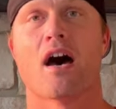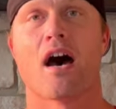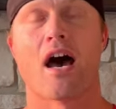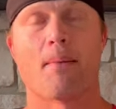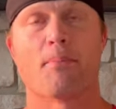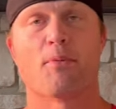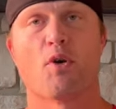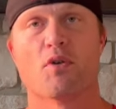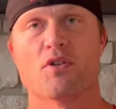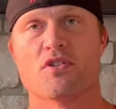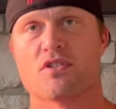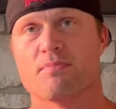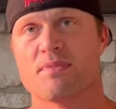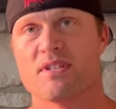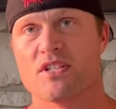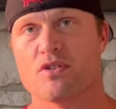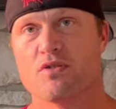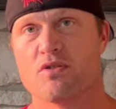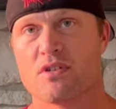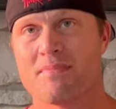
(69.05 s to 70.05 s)
I'm going to
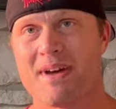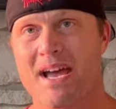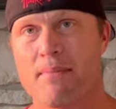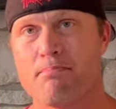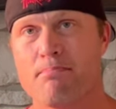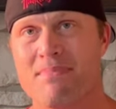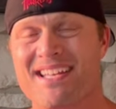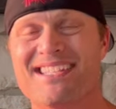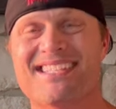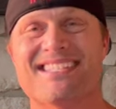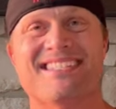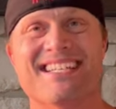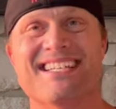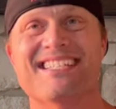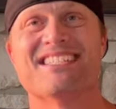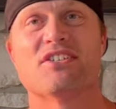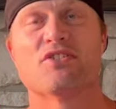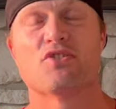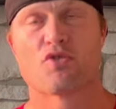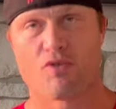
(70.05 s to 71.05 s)
be doing my
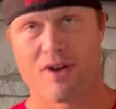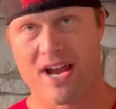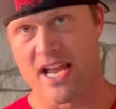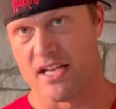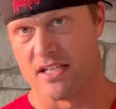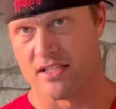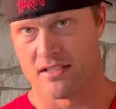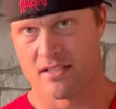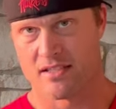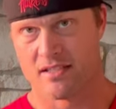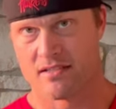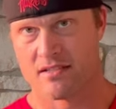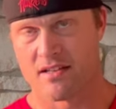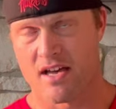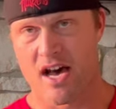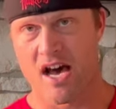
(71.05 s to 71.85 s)
midseason grades.